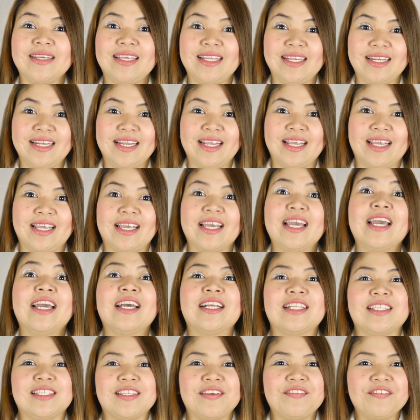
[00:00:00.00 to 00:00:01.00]
Kidney.
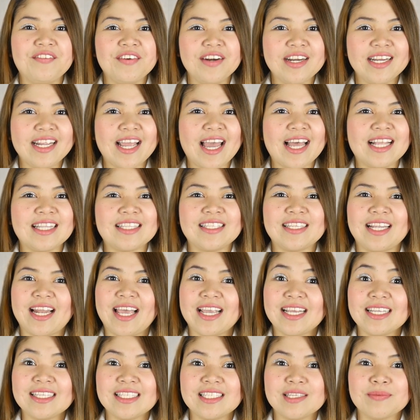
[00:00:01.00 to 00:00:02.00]
Don't forget to
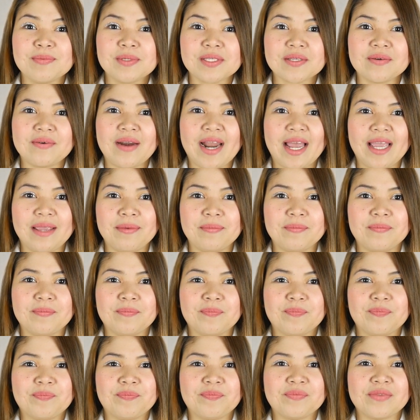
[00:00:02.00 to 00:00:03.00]
like and subscribe.
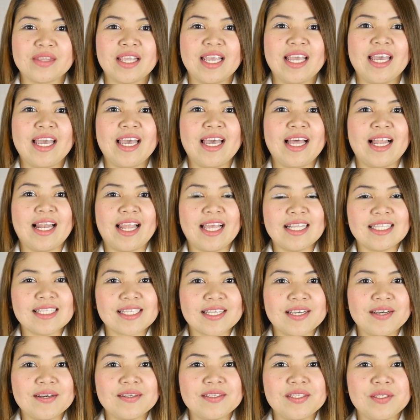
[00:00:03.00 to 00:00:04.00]
Let's
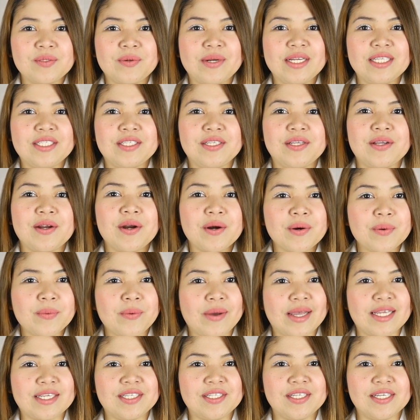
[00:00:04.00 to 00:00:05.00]
go straight to your
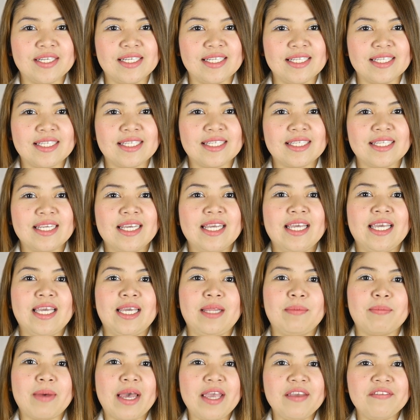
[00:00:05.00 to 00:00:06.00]
questions.
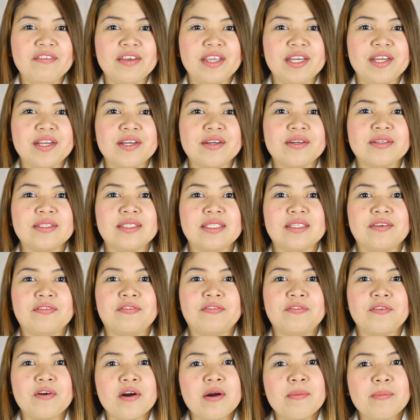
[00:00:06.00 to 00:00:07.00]
In my video, the
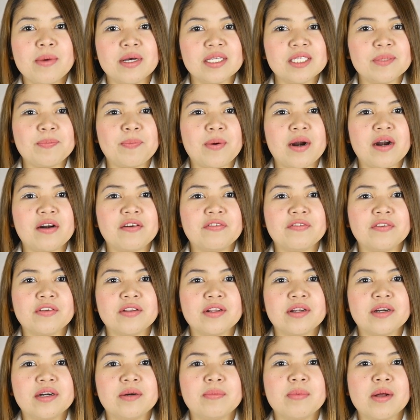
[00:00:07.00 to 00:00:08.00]
4 most powerful
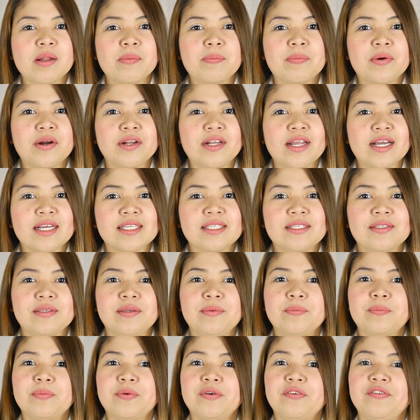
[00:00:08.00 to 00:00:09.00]
herbal products to
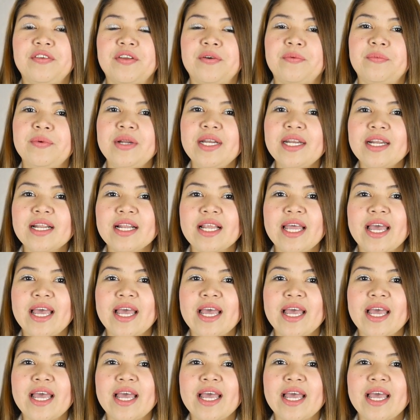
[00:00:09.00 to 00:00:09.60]
improve your renal